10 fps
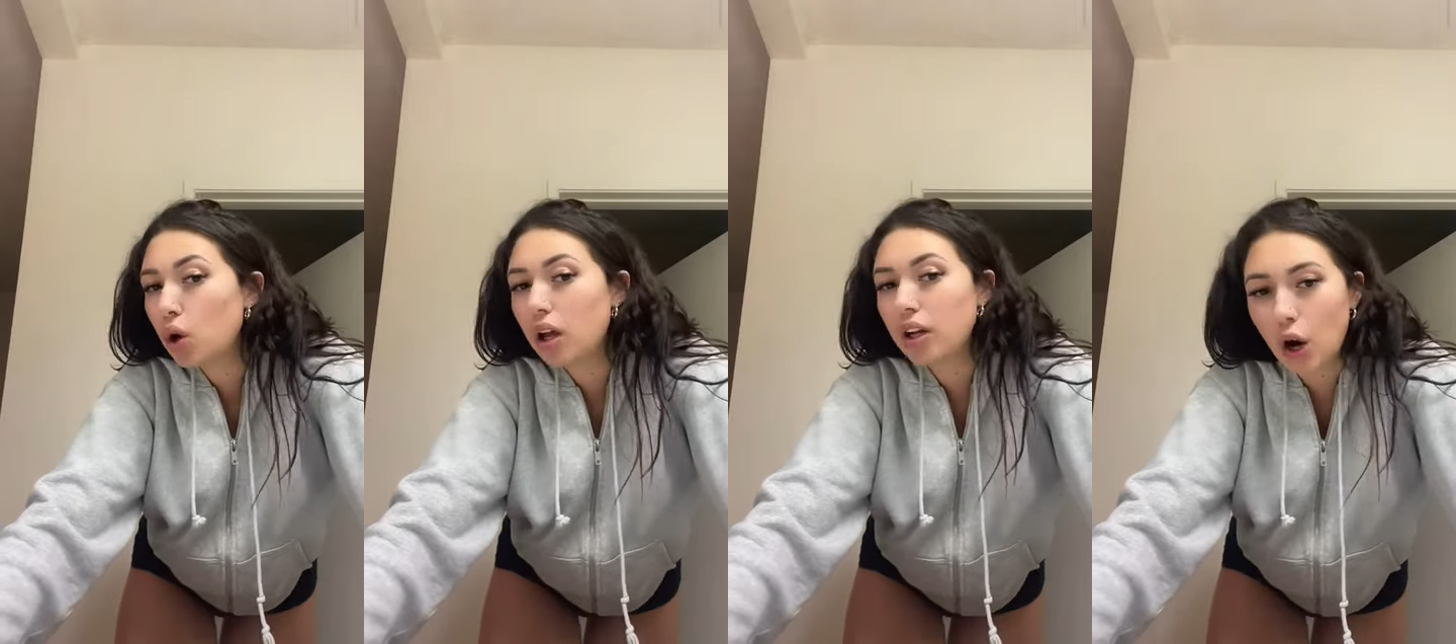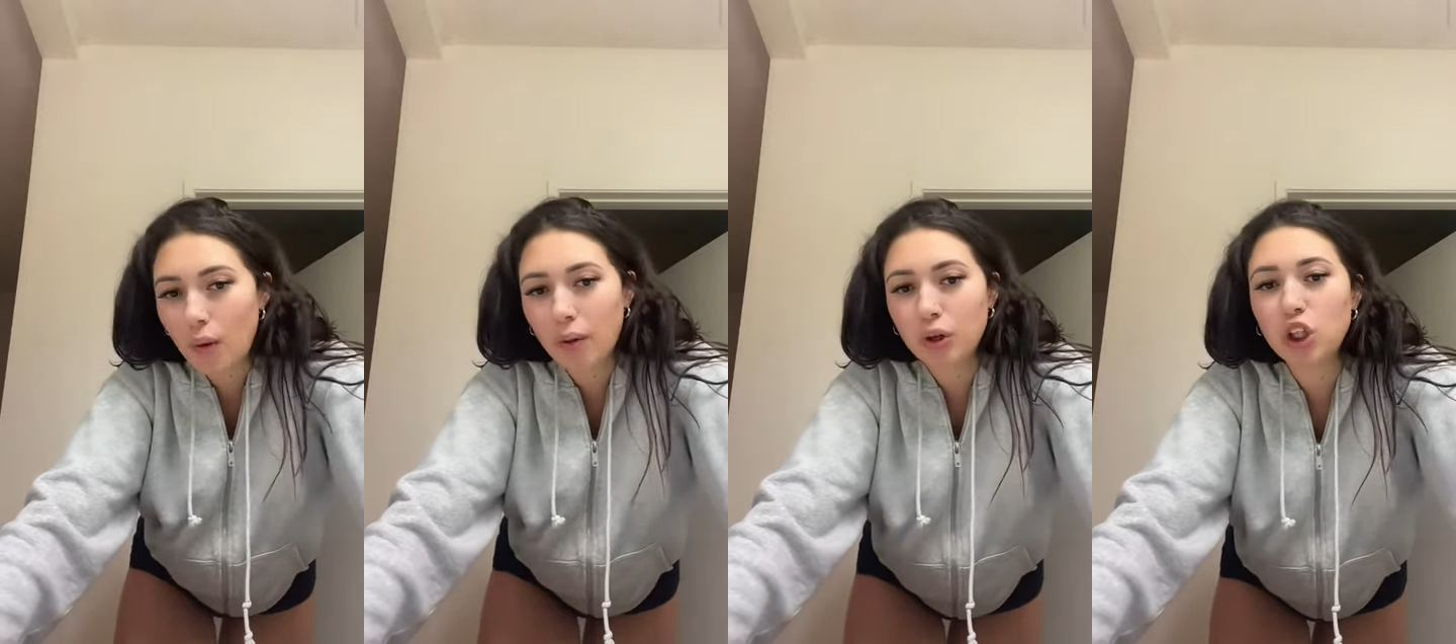No,
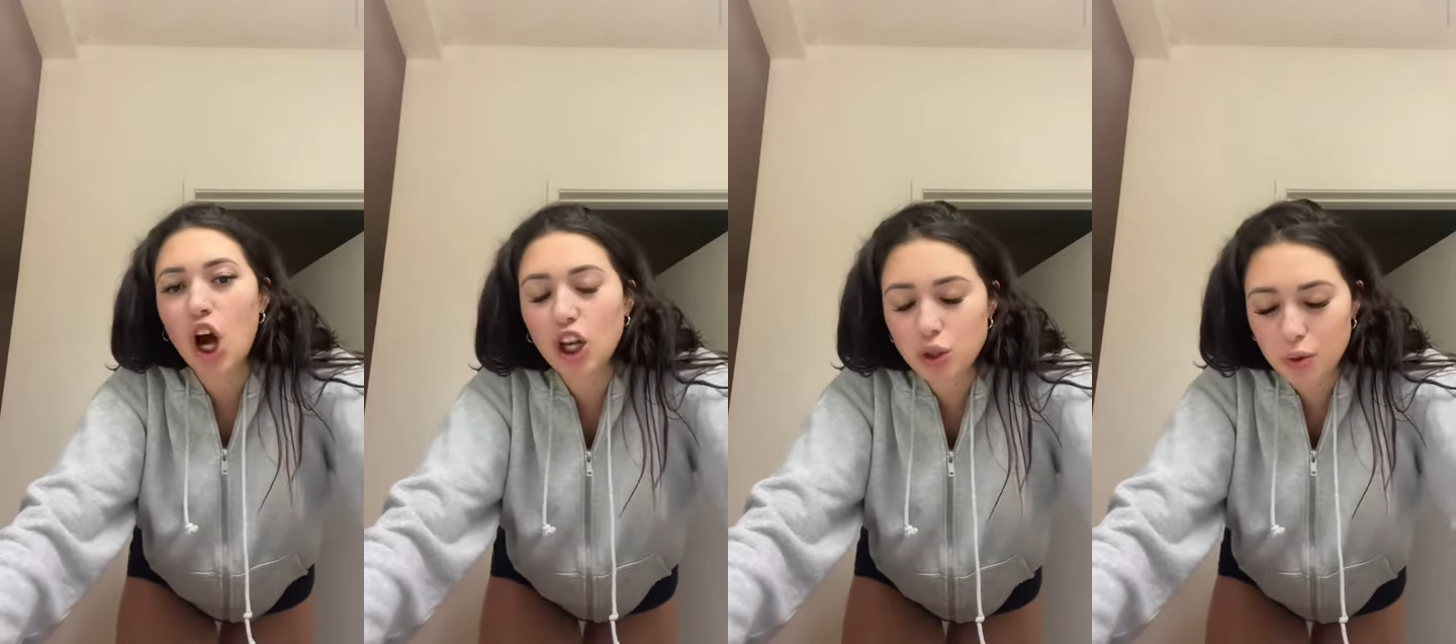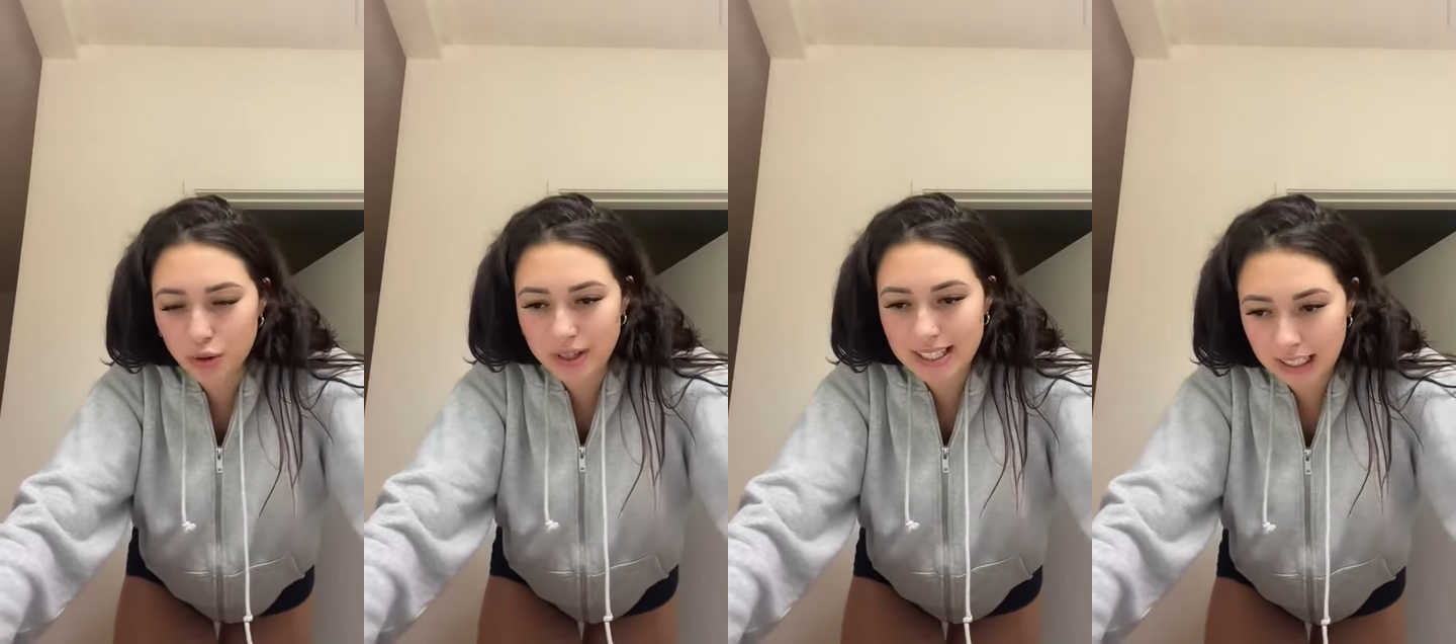I will not do a
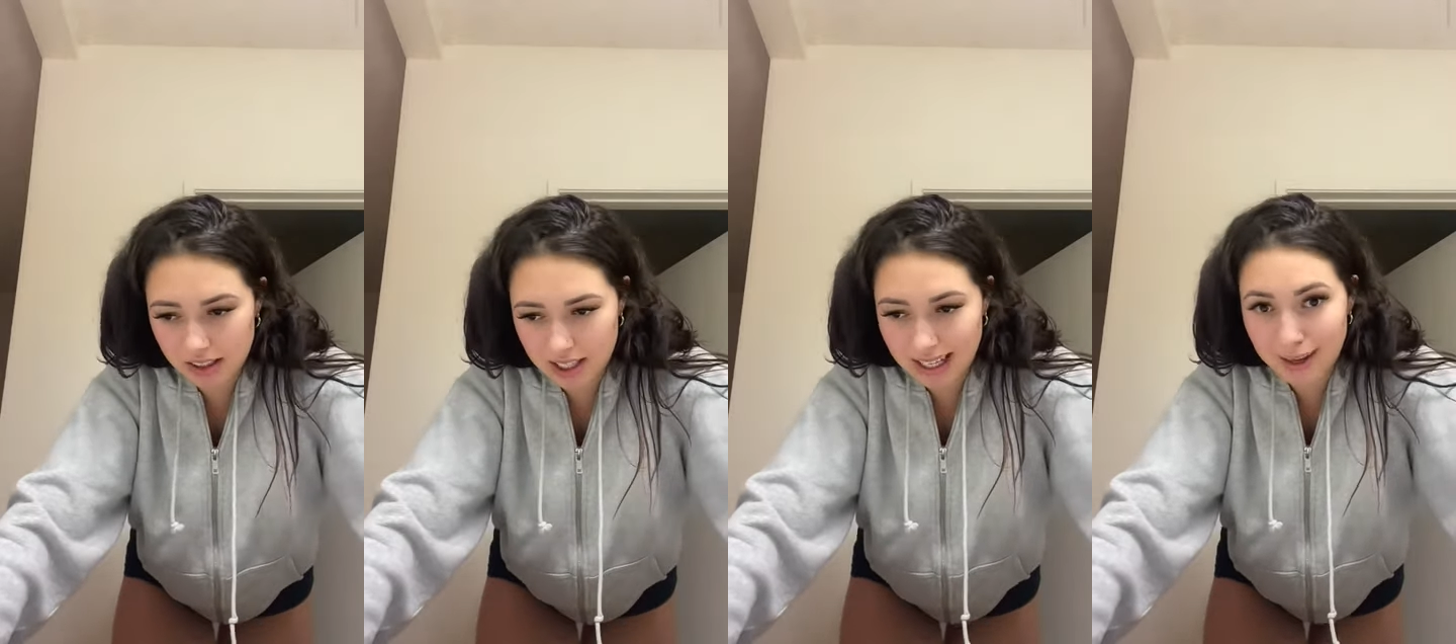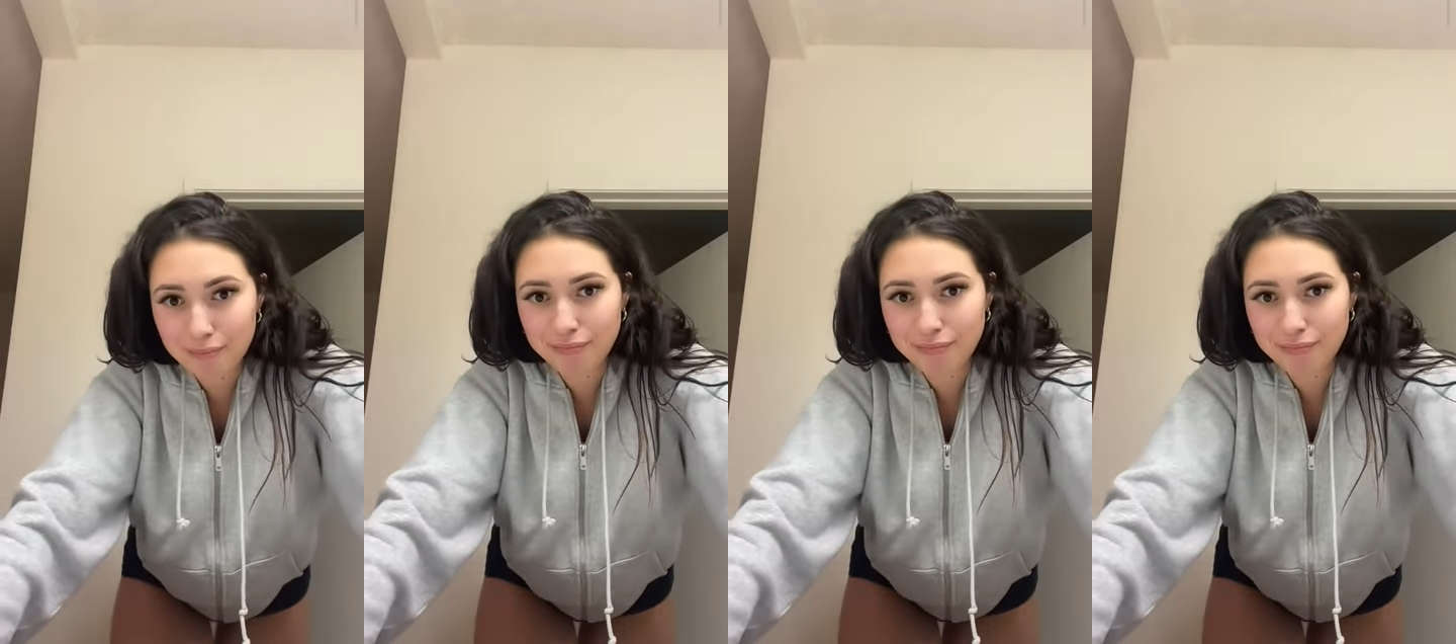360.